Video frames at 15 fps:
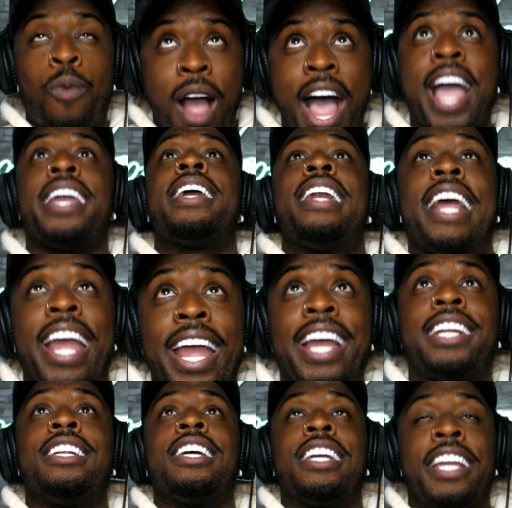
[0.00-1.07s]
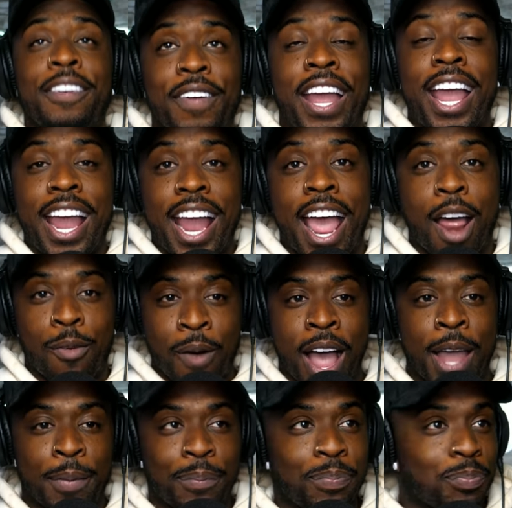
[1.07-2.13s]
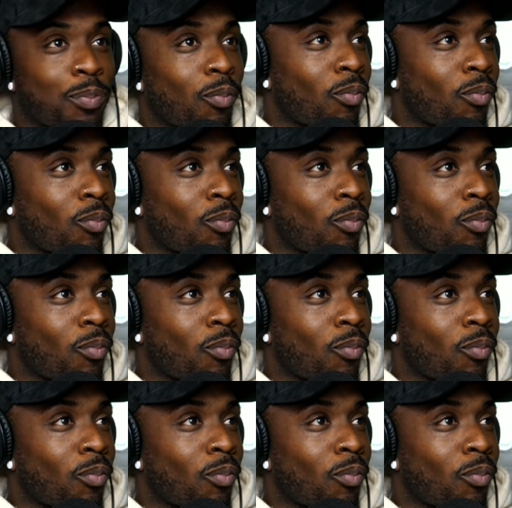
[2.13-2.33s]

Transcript: riding and giving head, right?